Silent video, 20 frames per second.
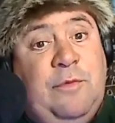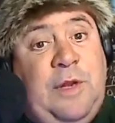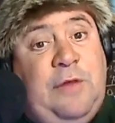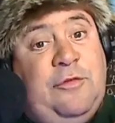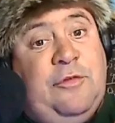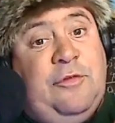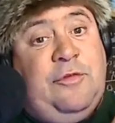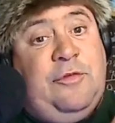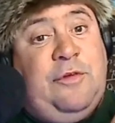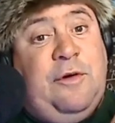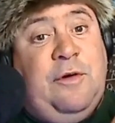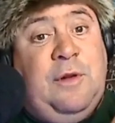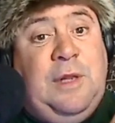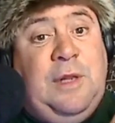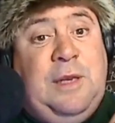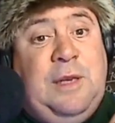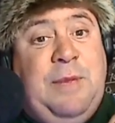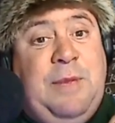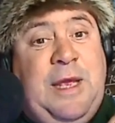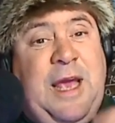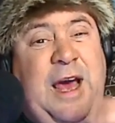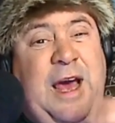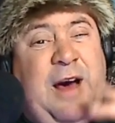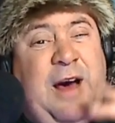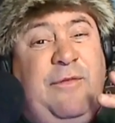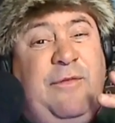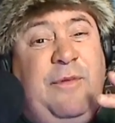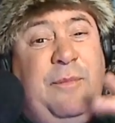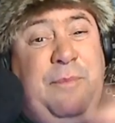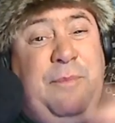necessarily be
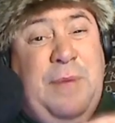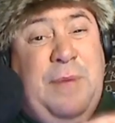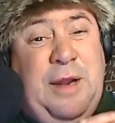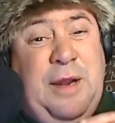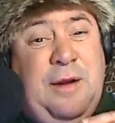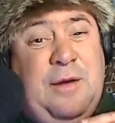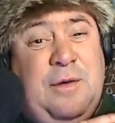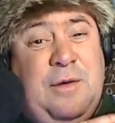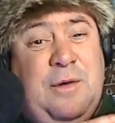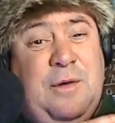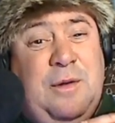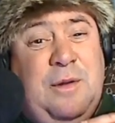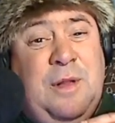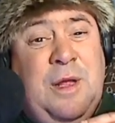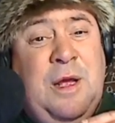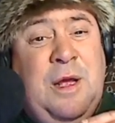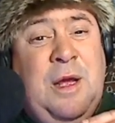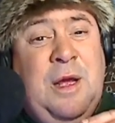alphabetical;